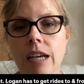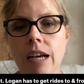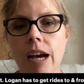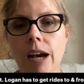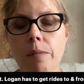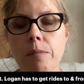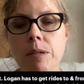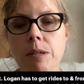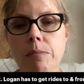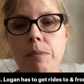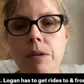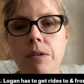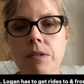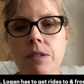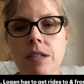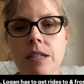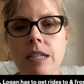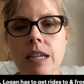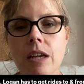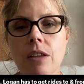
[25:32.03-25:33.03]
I'm supposed
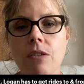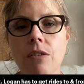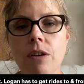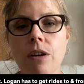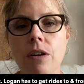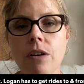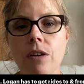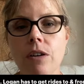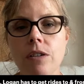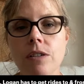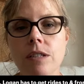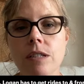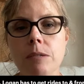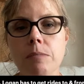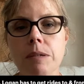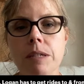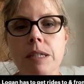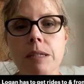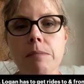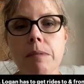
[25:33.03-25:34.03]
to take 3 girls to
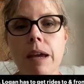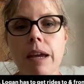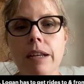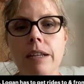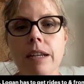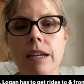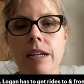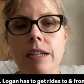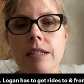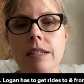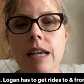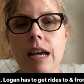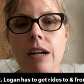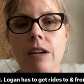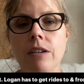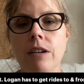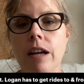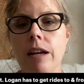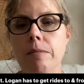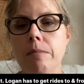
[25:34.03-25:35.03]
be spayed next
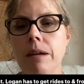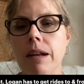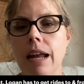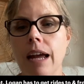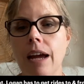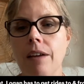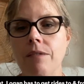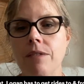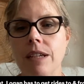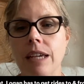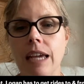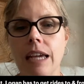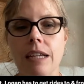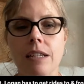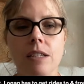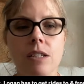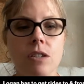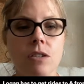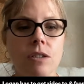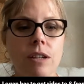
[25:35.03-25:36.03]
Saturday, but have to
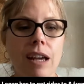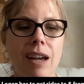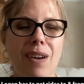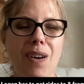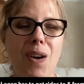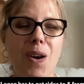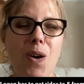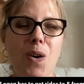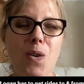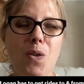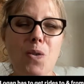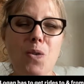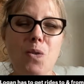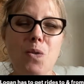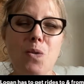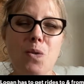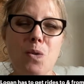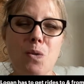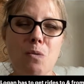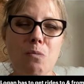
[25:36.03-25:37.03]
cancel now.
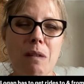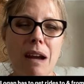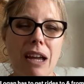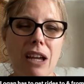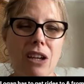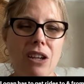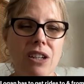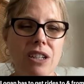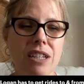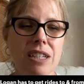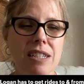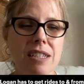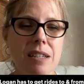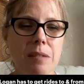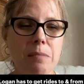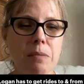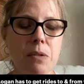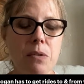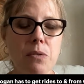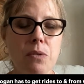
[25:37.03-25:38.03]
Oh my goodness.
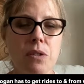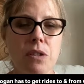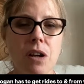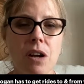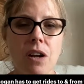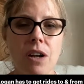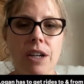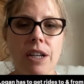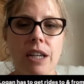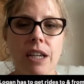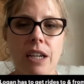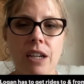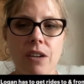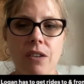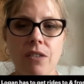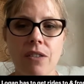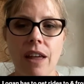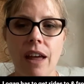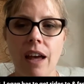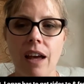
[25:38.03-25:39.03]
I'm so sorry to
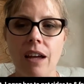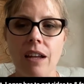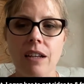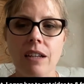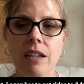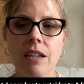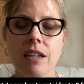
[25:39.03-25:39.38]
hear that.